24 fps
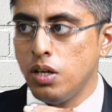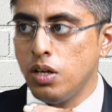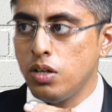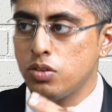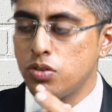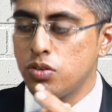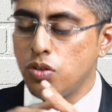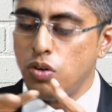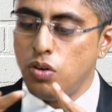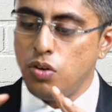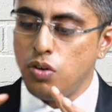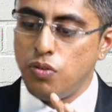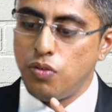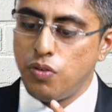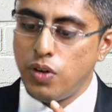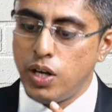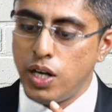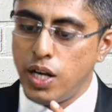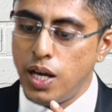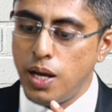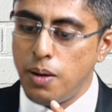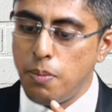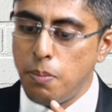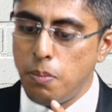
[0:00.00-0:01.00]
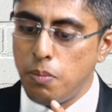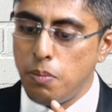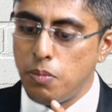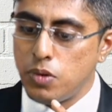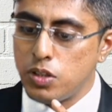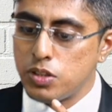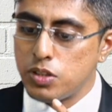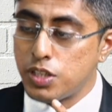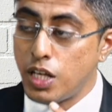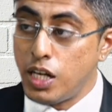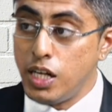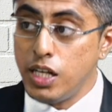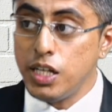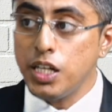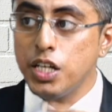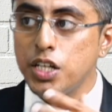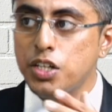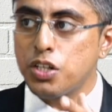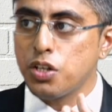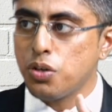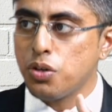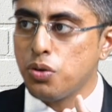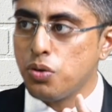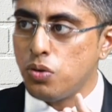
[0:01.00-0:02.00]
So, when I am selling it to
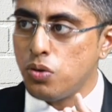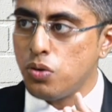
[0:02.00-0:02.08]
you,